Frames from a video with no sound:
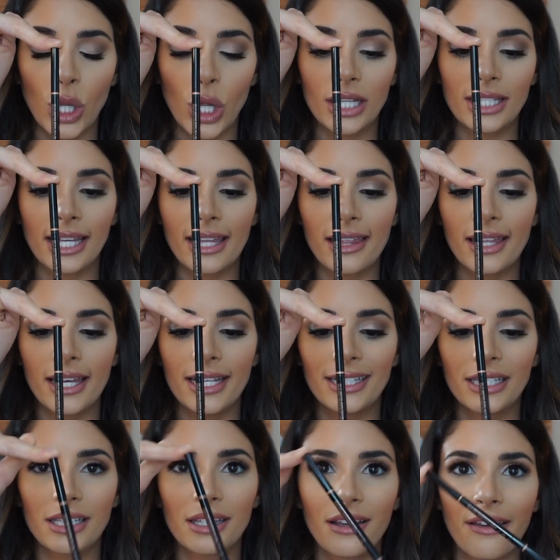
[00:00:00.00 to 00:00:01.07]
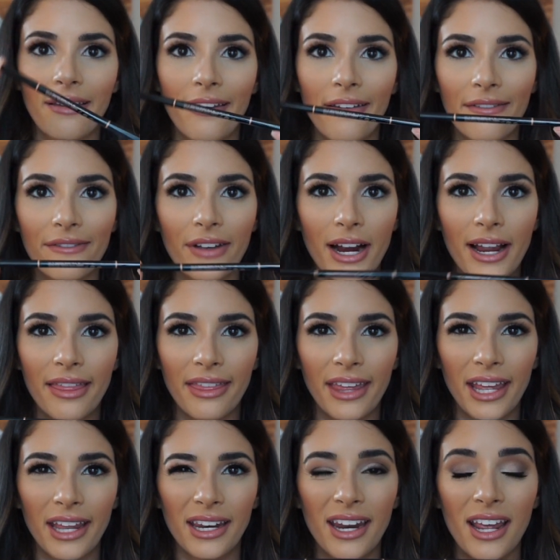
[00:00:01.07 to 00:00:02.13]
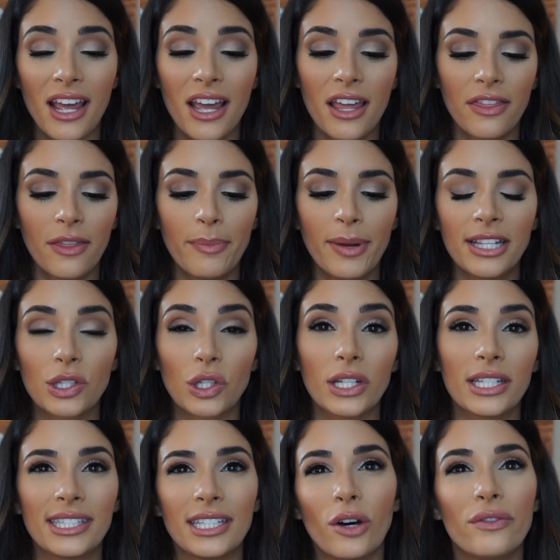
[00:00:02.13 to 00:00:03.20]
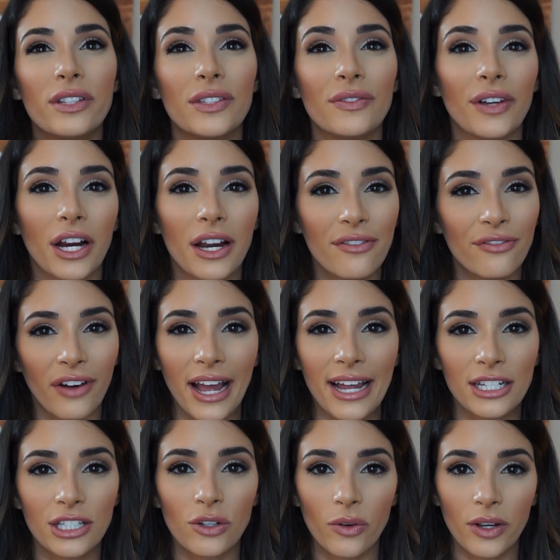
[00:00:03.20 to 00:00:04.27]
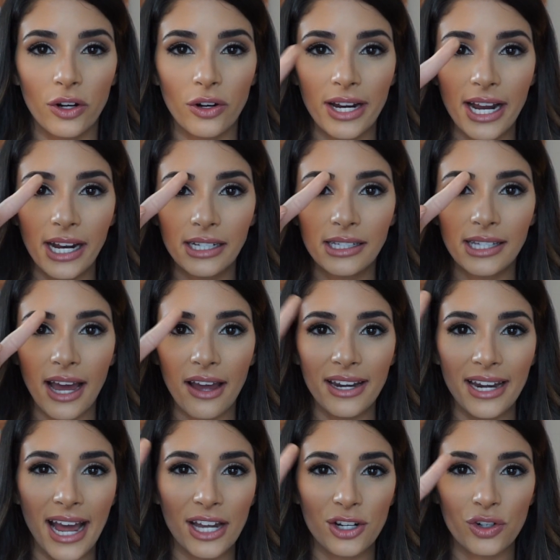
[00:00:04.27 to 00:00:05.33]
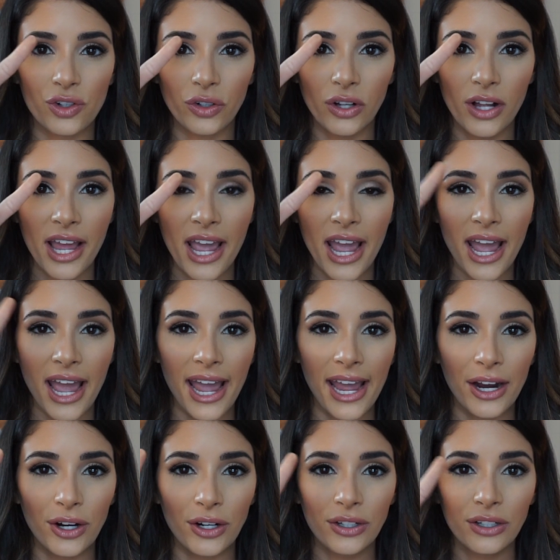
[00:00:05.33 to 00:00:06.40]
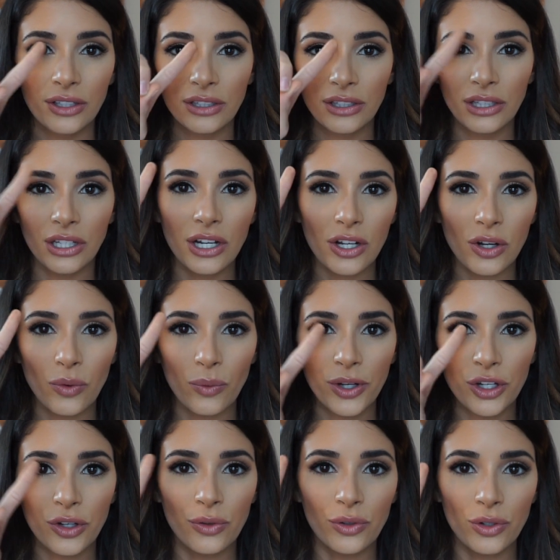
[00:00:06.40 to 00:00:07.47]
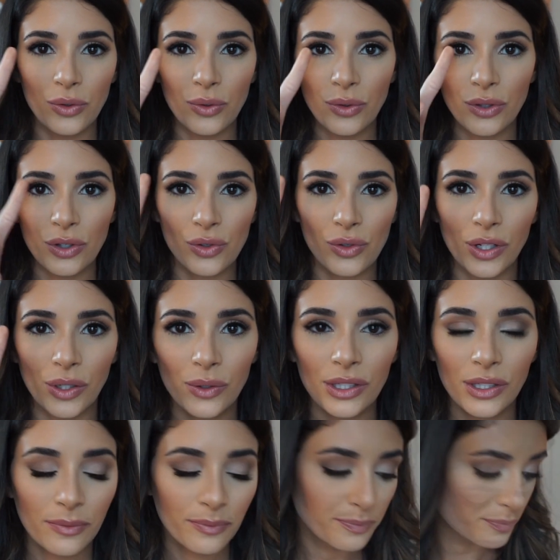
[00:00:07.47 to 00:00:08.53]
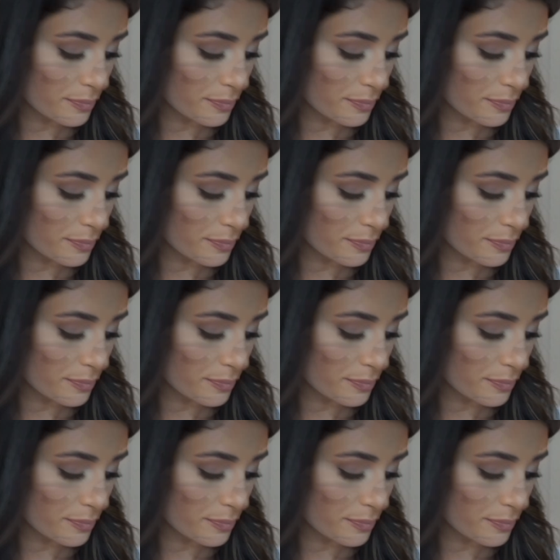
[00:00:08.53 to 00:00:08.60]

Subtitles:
Looks like this, very thin. The pencil itself is very fine, so it creates that natural hair look when you do the strokes.